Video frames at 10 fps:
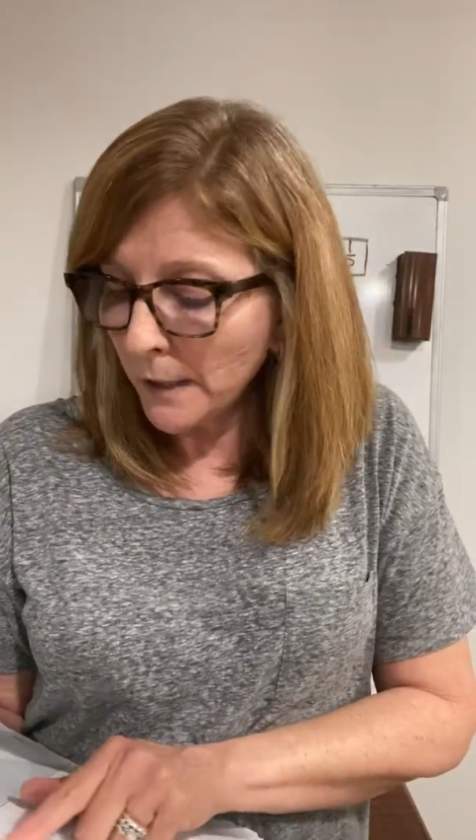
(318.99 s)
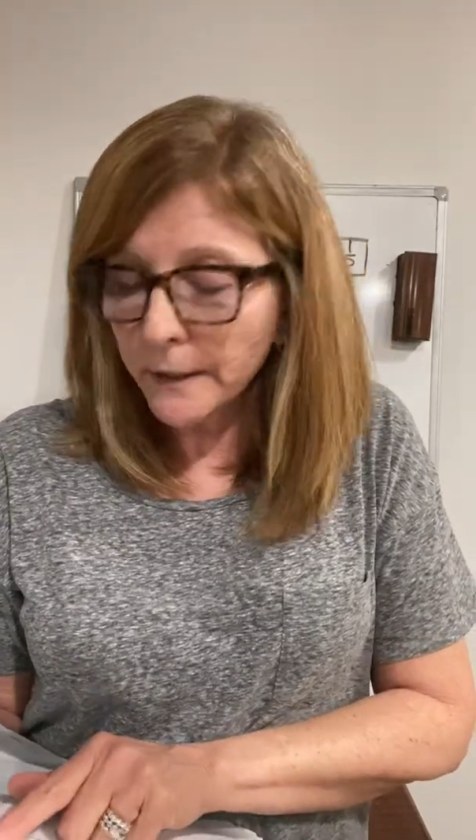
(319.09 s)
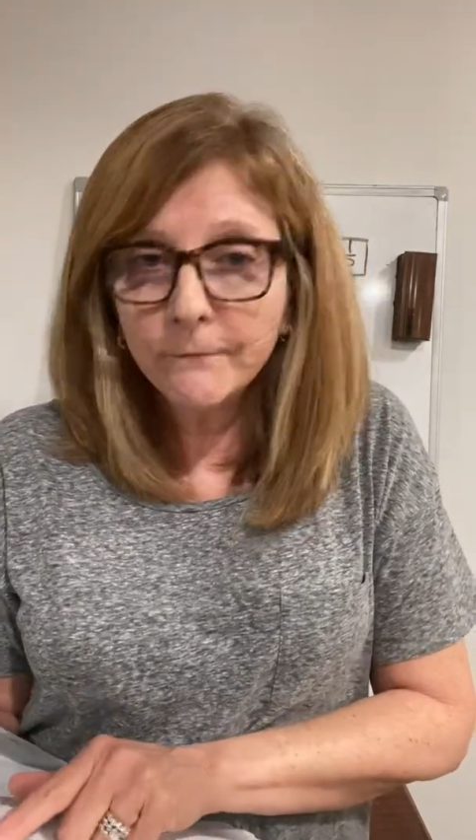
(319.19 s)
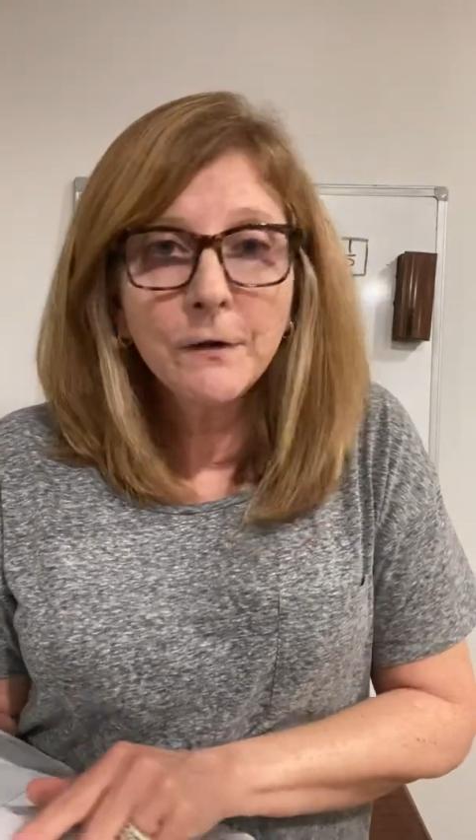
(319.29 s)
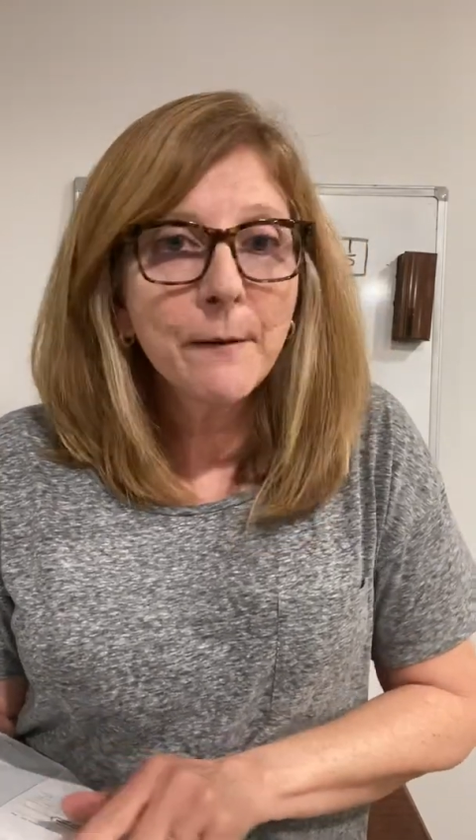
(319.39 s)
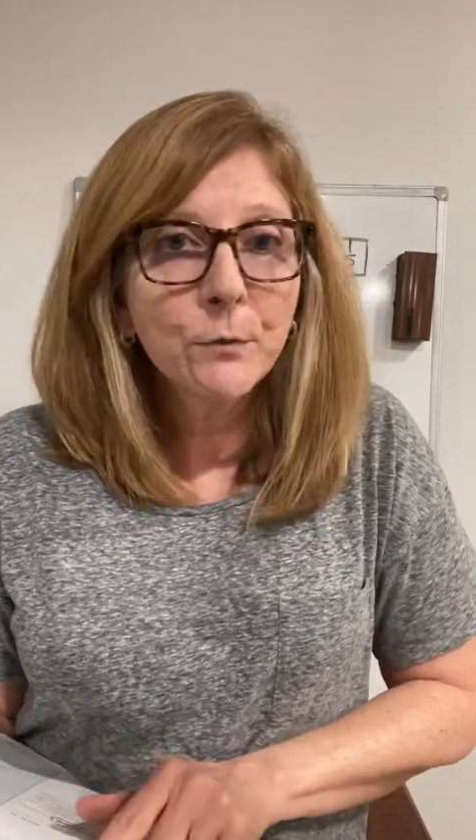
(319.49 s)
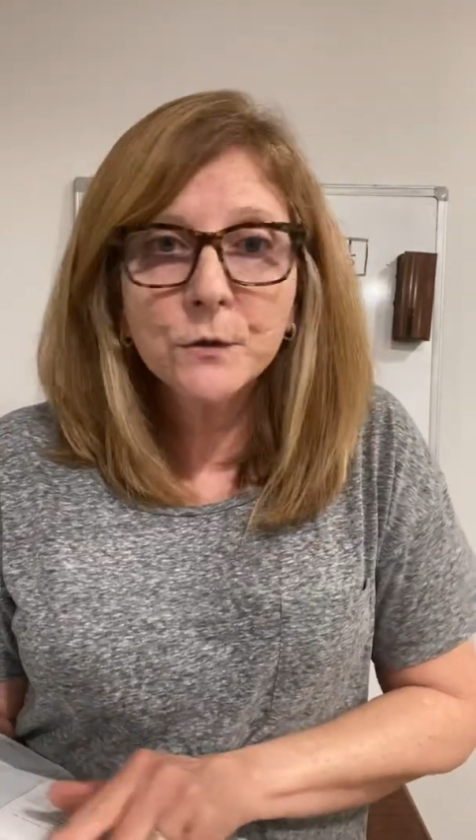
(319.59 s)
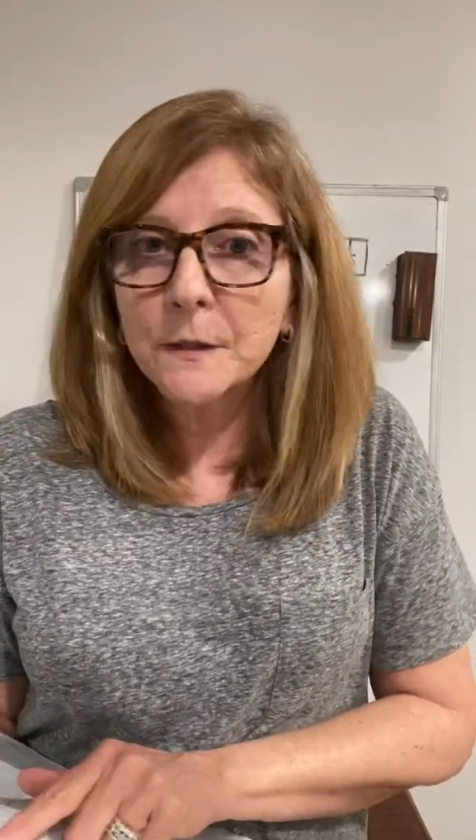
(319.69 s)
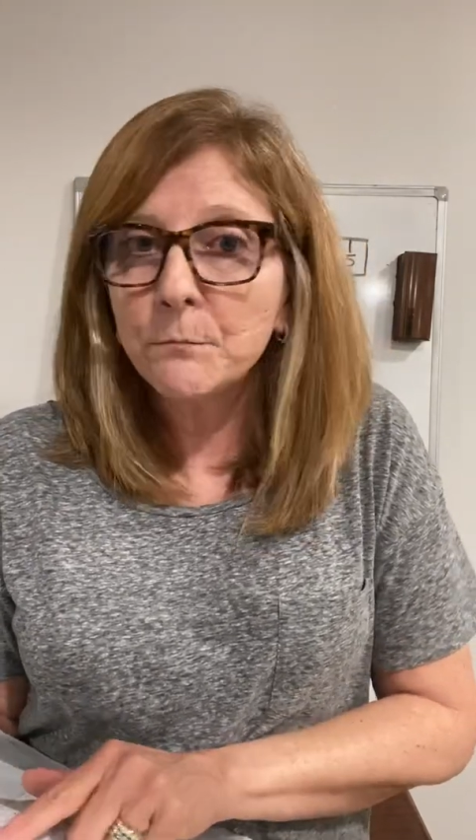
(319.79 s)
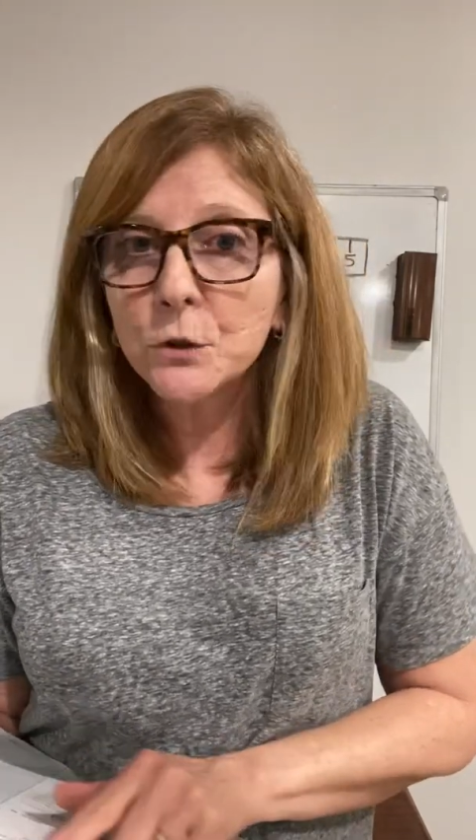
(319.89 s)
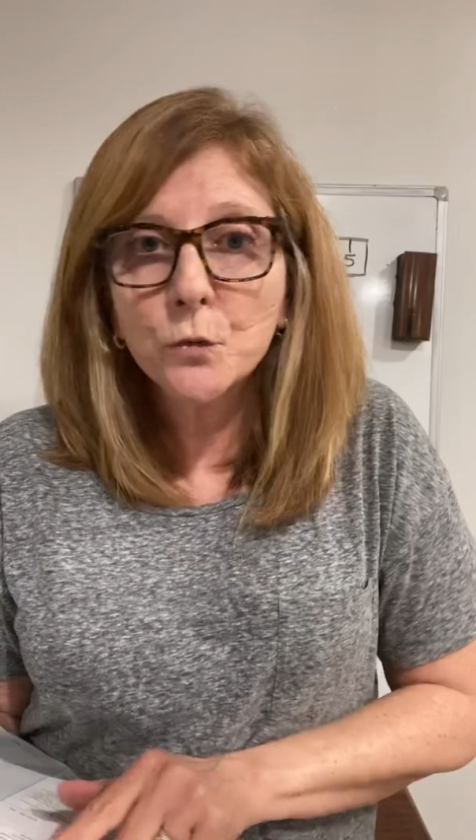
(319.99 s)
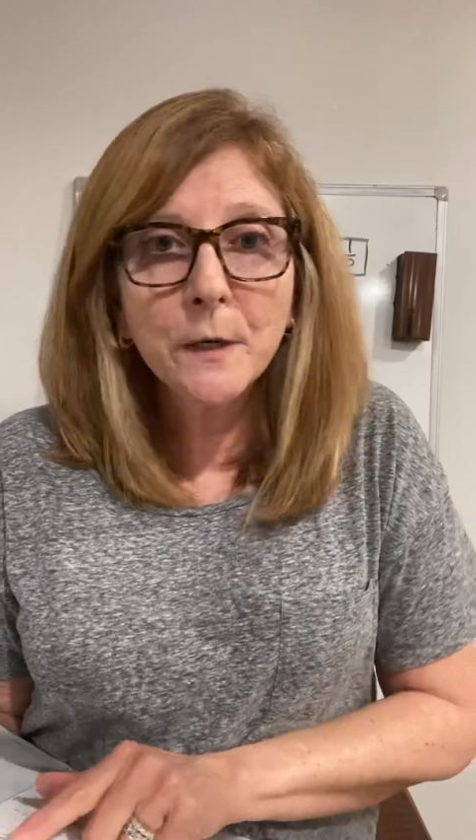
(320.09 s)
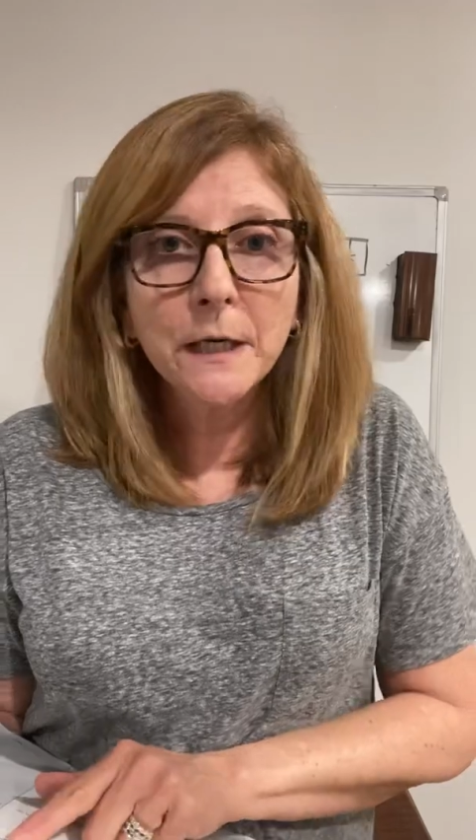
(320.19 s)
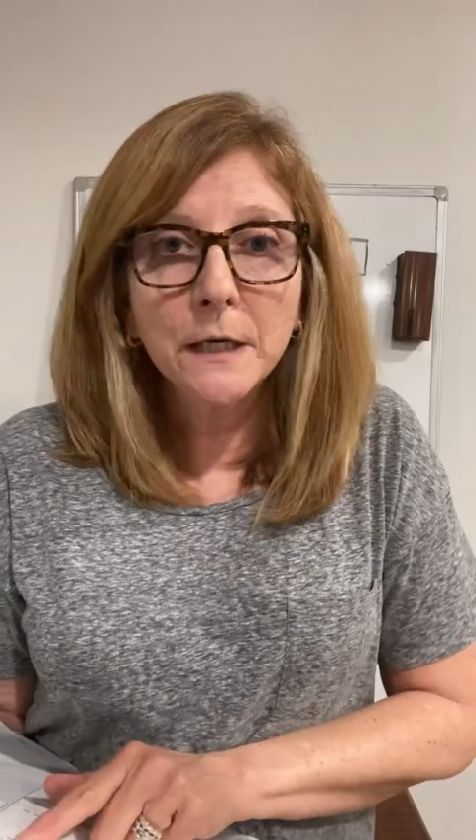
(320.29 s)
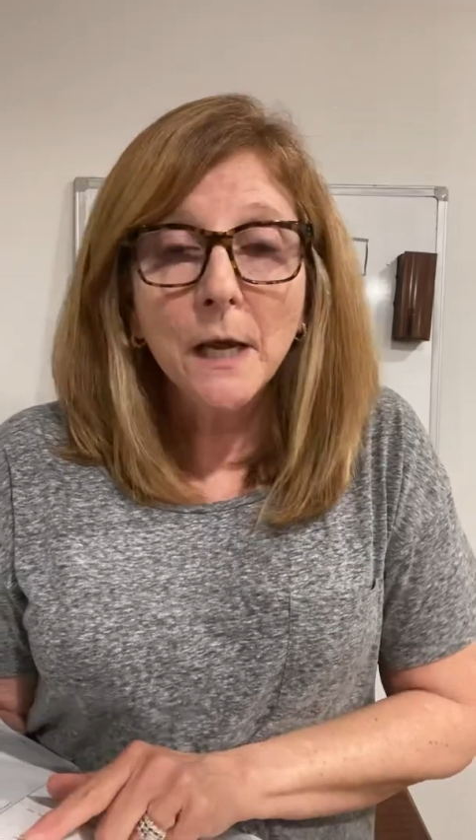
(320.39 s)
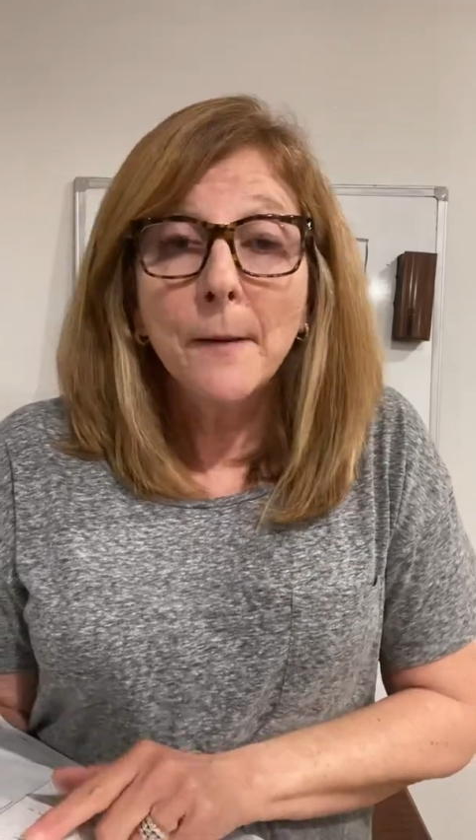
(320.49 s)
lot of numbers in between,